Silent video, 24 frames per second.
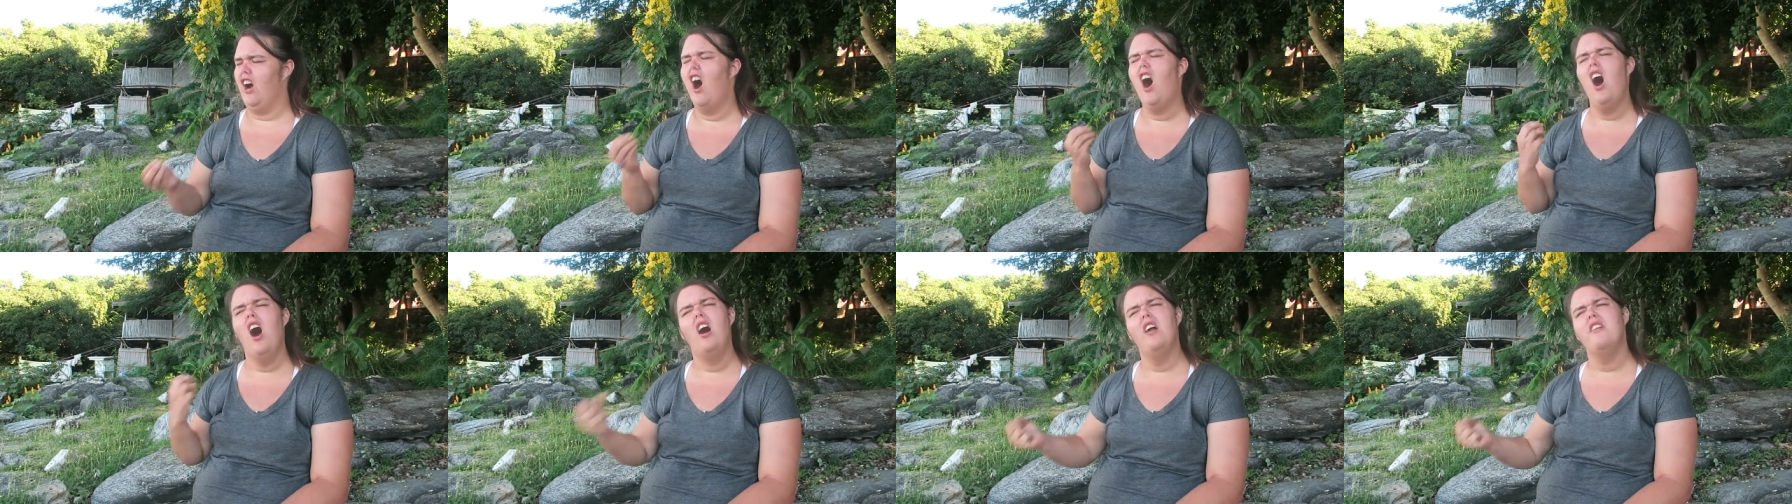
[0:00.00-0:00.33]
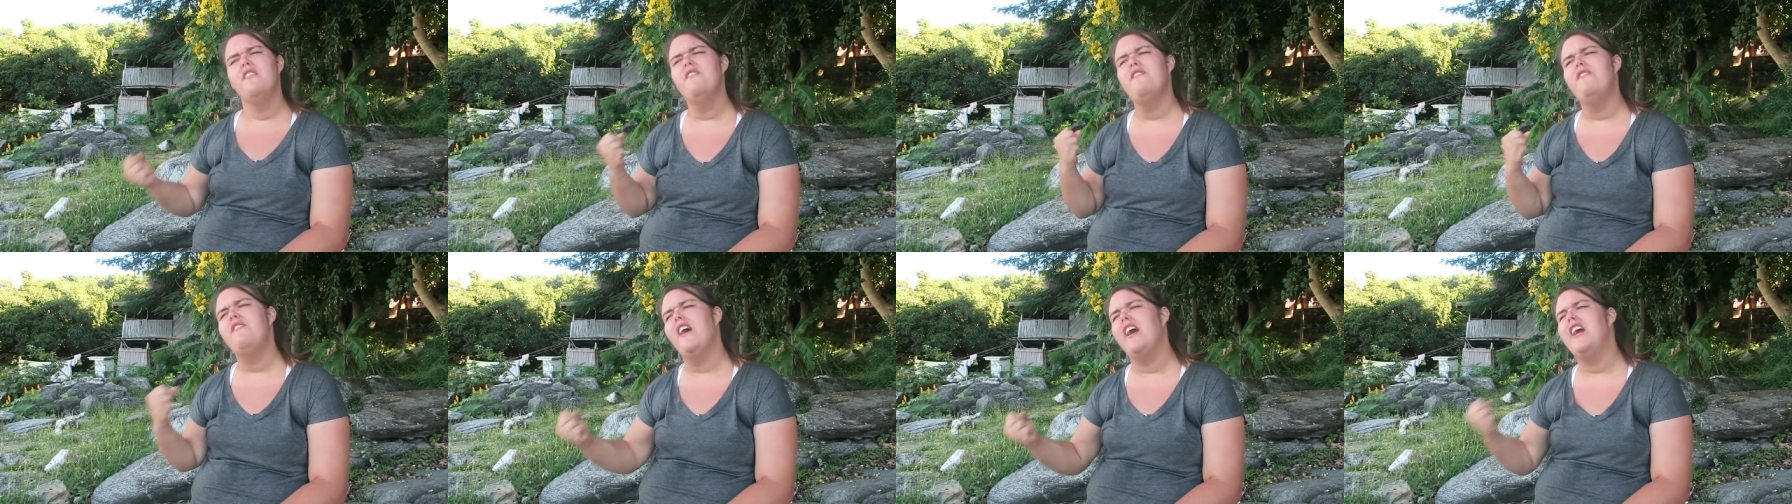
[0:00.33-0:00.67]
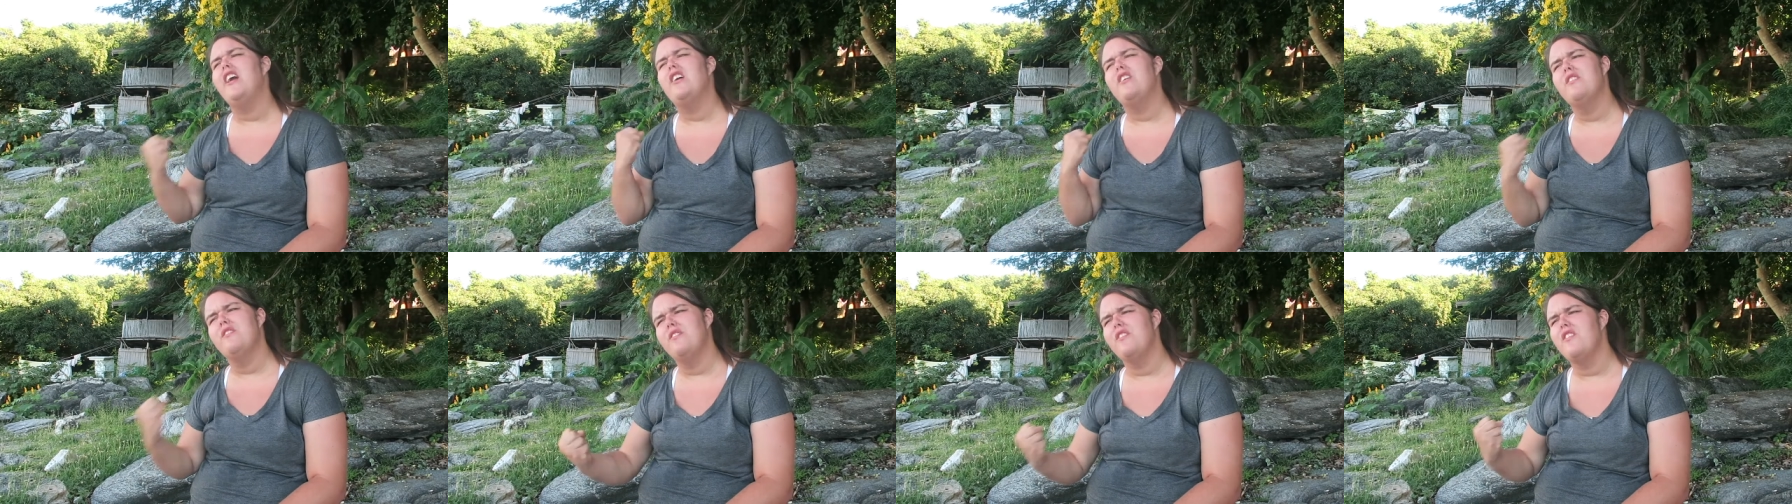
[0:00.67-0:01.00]
on
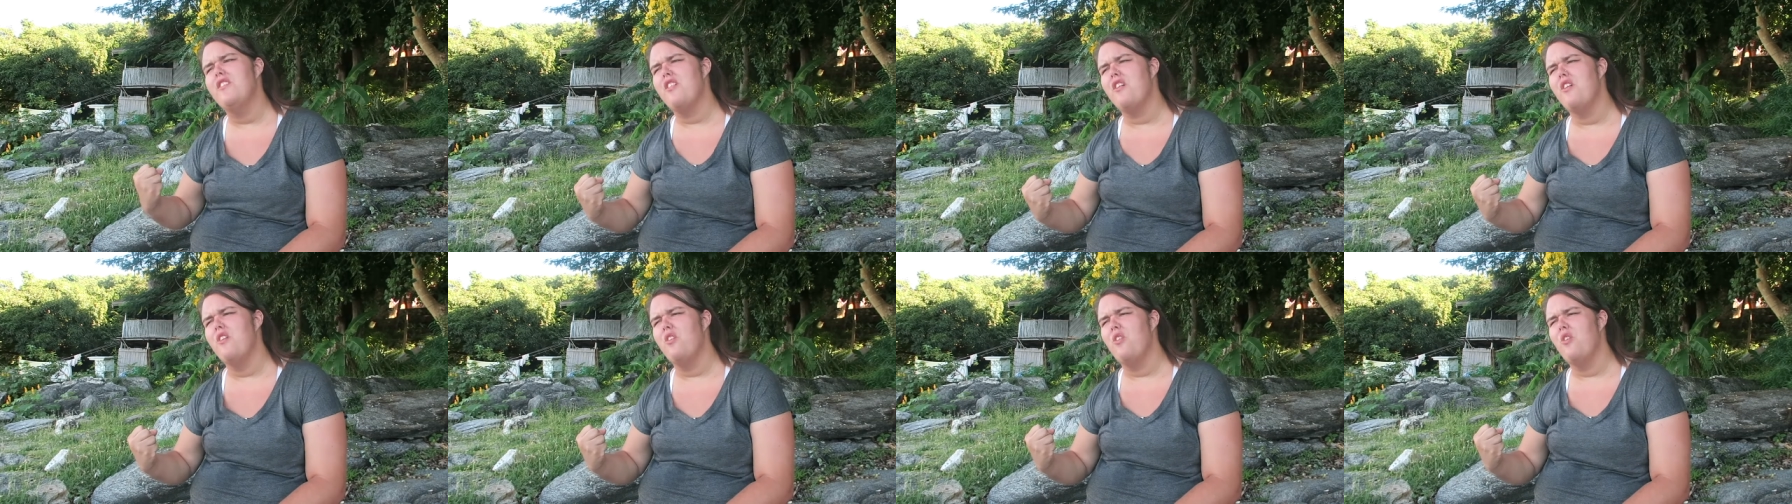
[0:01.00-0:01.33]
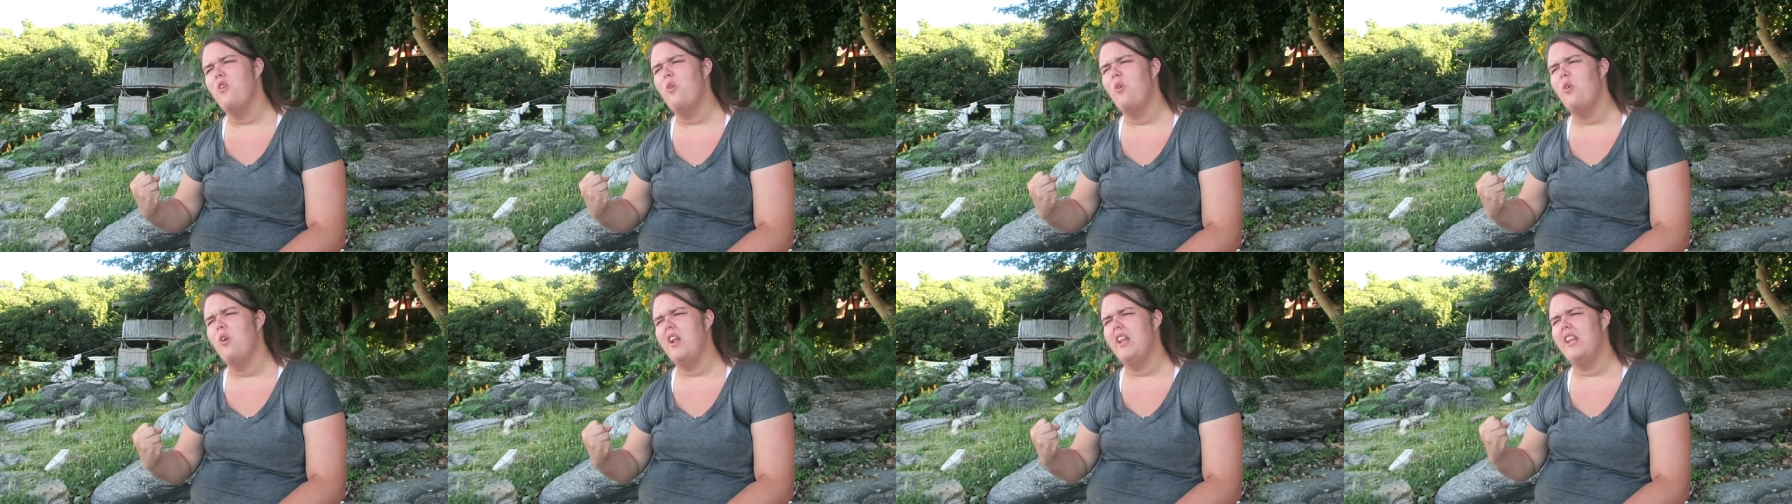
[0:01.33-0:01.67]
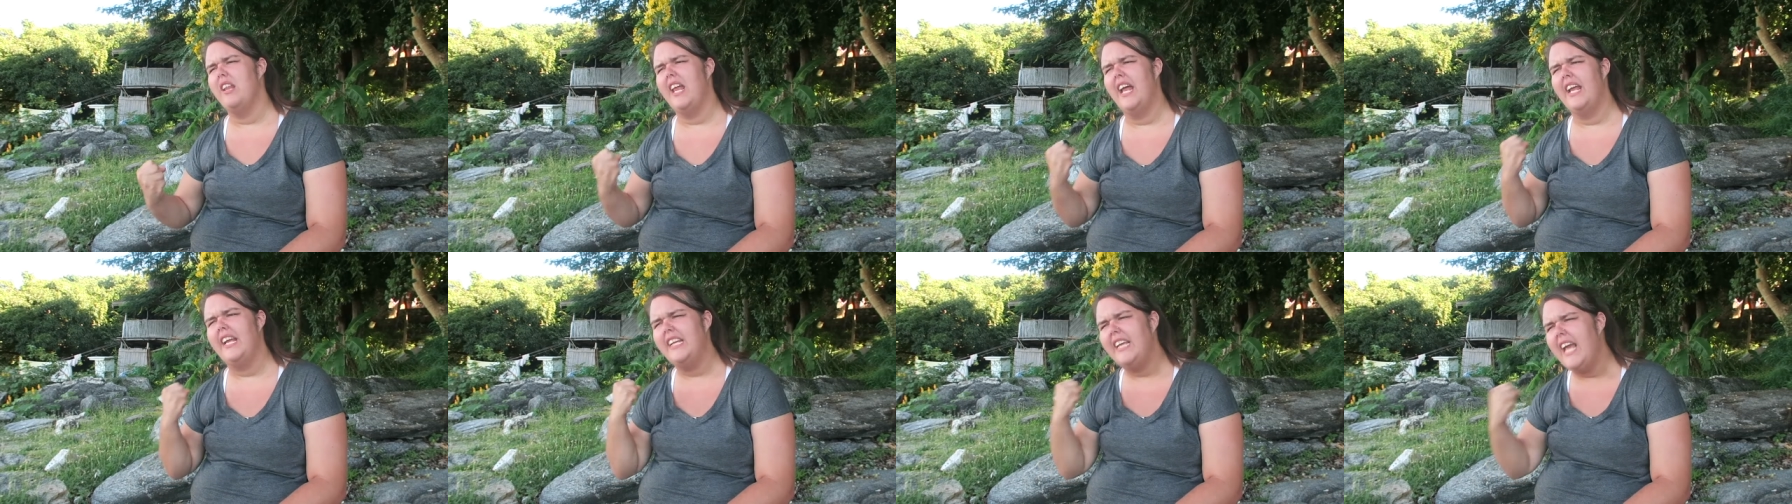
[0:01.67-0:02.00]
fire for the Lord
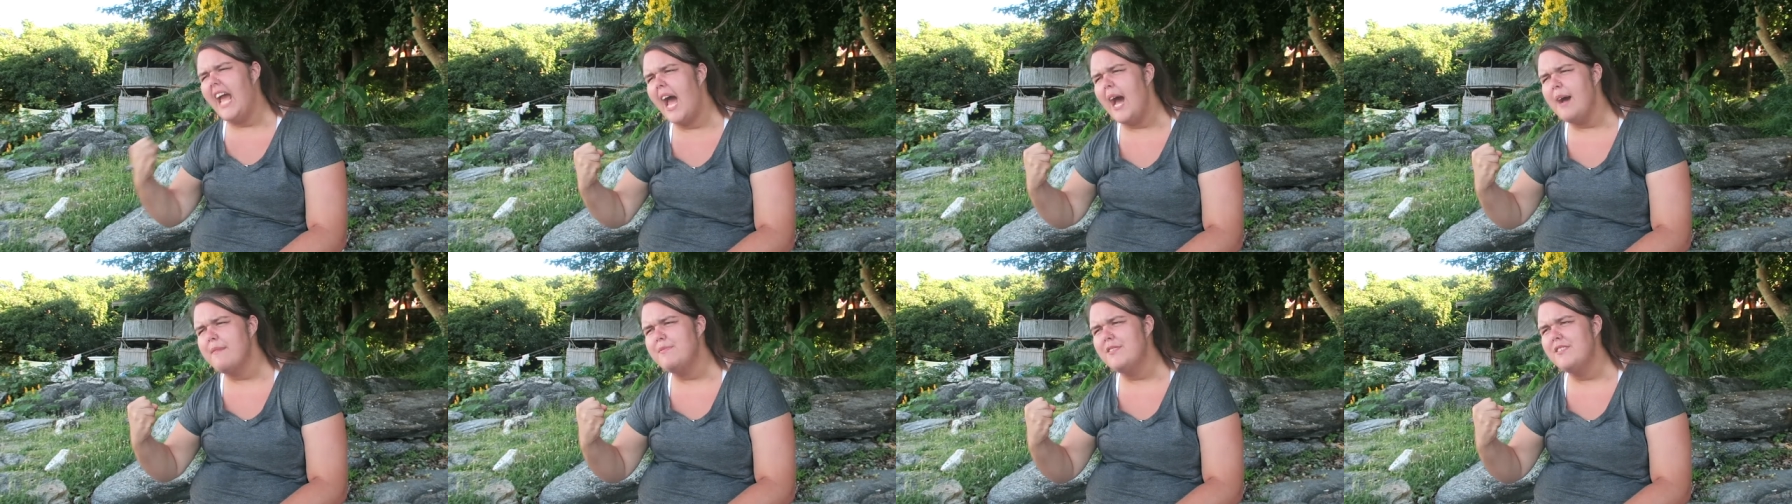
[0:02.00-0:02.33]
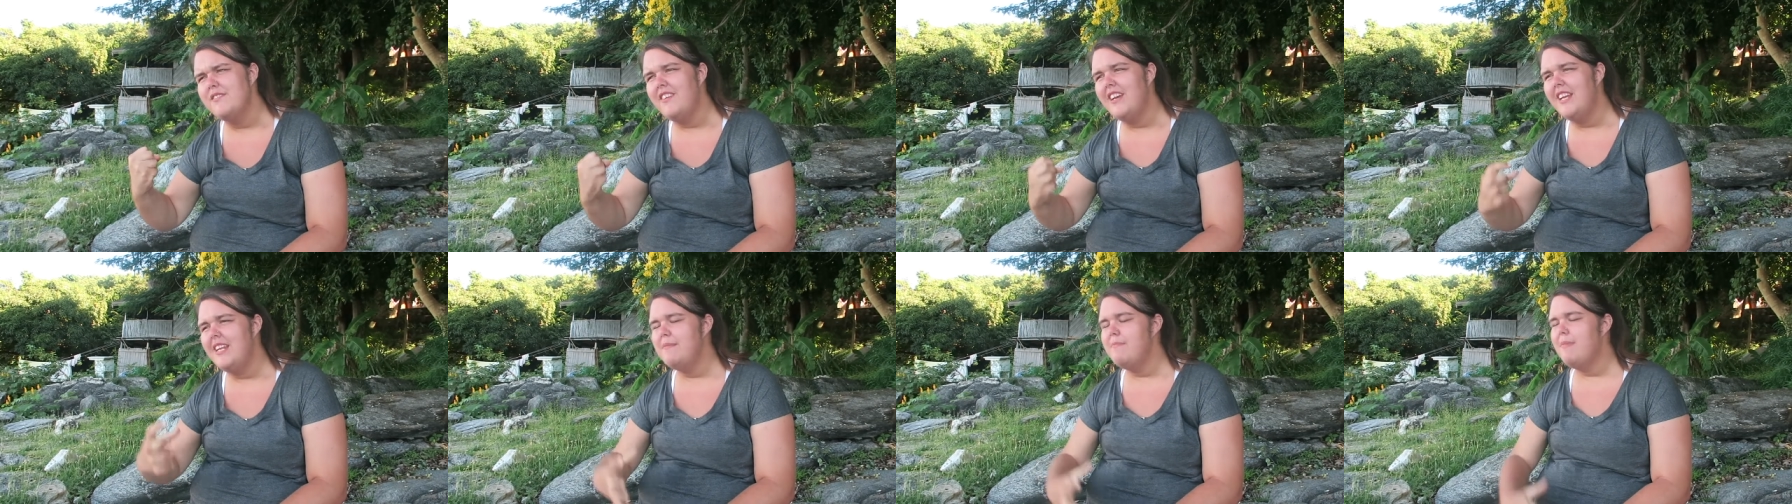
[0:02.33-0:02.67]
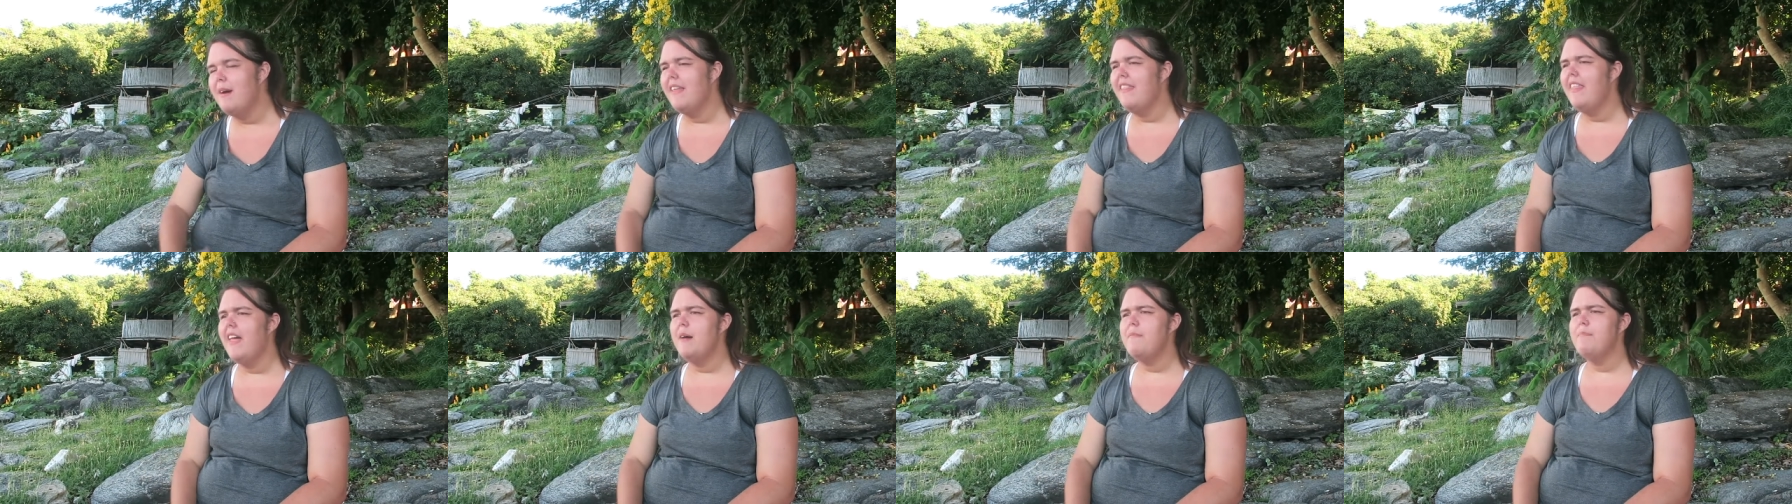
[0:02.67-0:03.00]
and like captivated
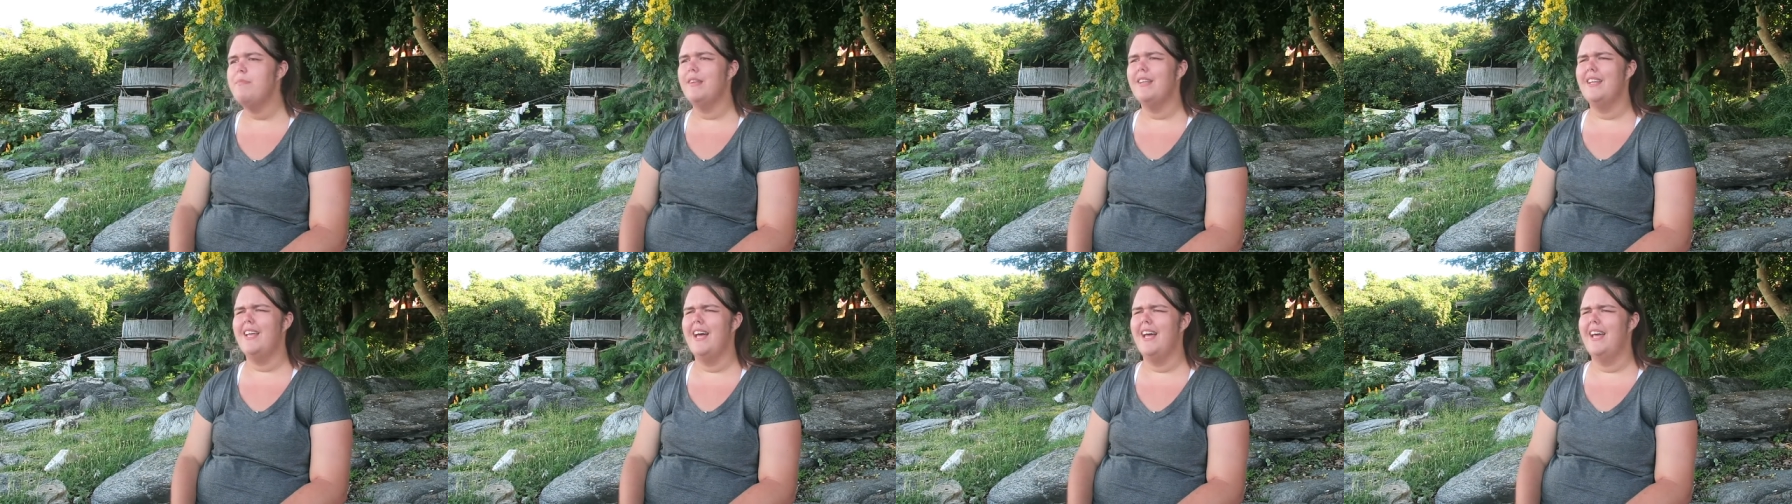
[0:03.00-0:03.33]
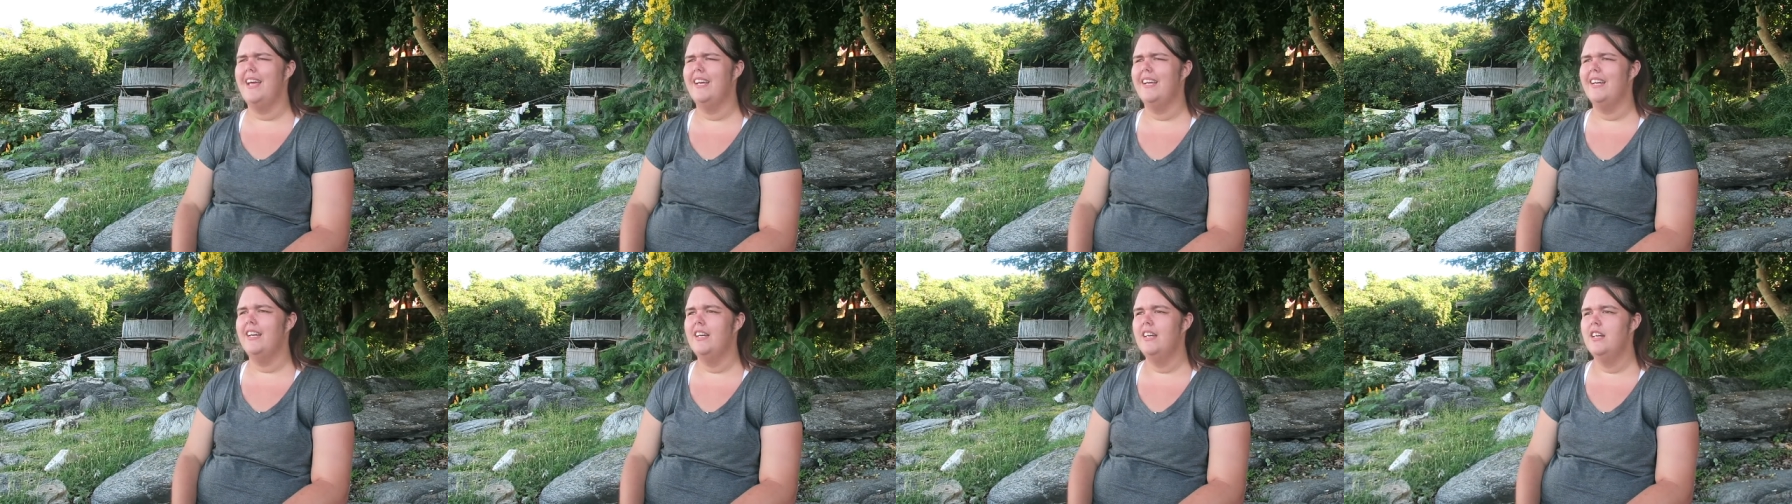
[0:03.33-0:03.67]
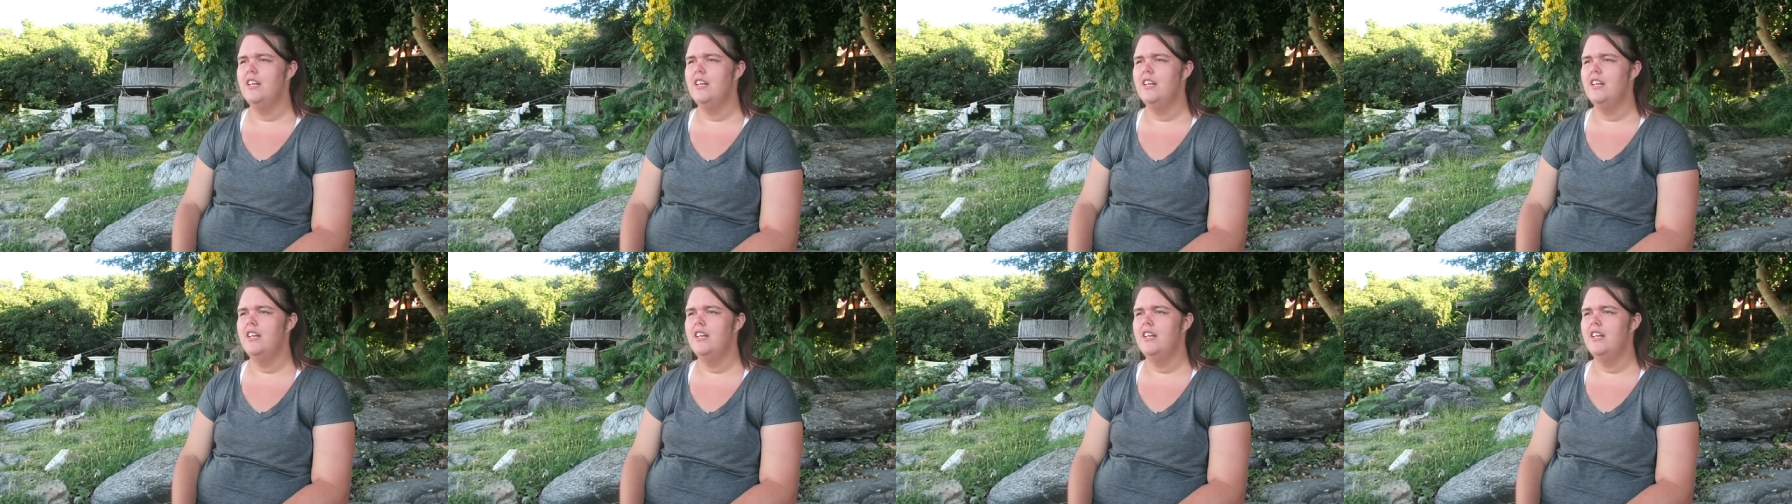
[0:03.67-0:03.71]
by that, but like